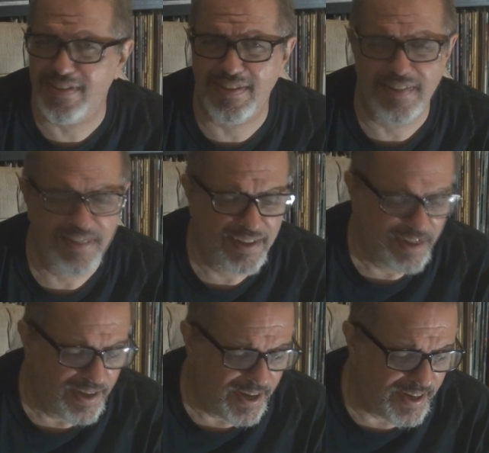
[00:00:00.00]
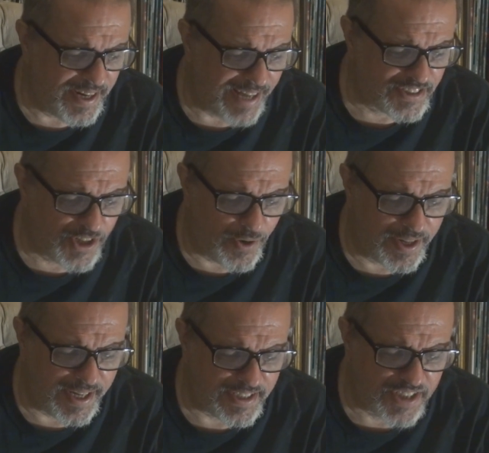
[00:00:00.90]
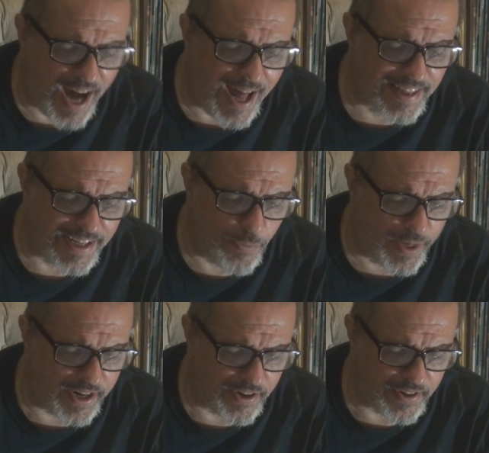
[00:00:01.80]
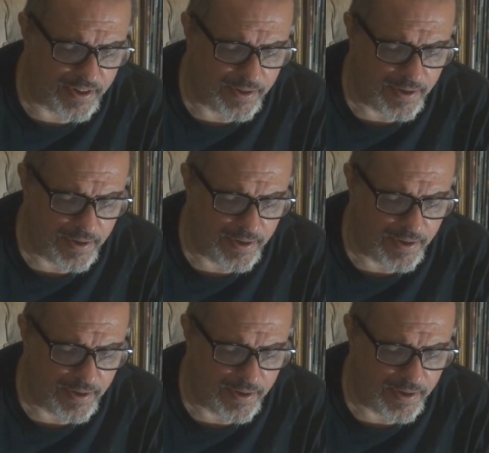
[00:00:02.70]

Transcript: uh, and that's going against Hollyweird.